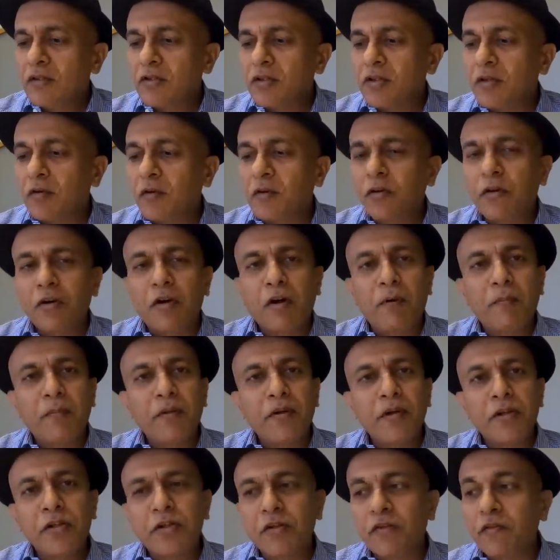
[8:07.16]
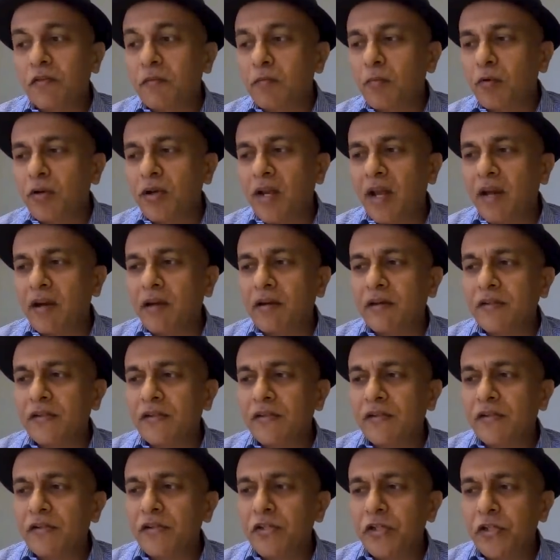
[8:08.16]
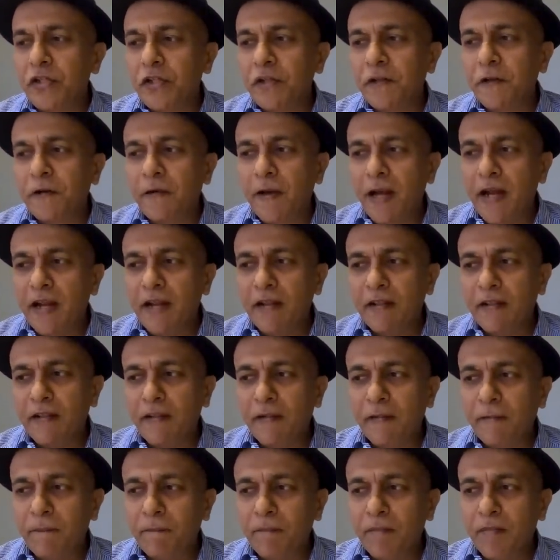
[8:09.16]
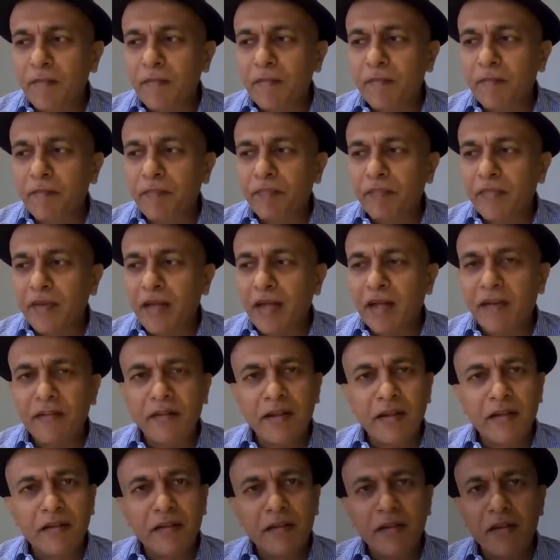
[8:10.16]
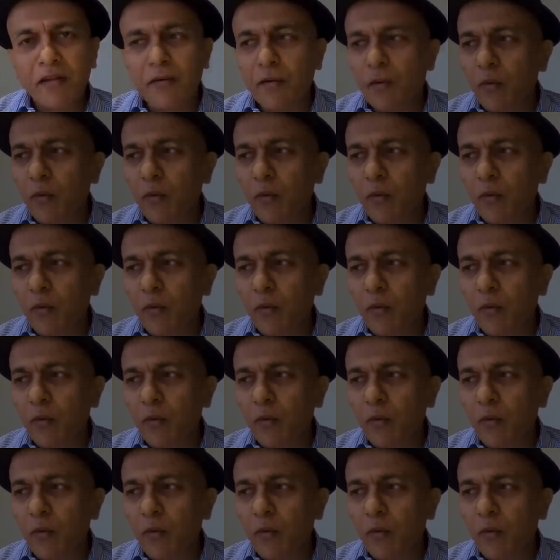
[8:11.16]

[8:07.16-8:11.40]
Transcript: So you got the combination of the botanicals and the gin and then the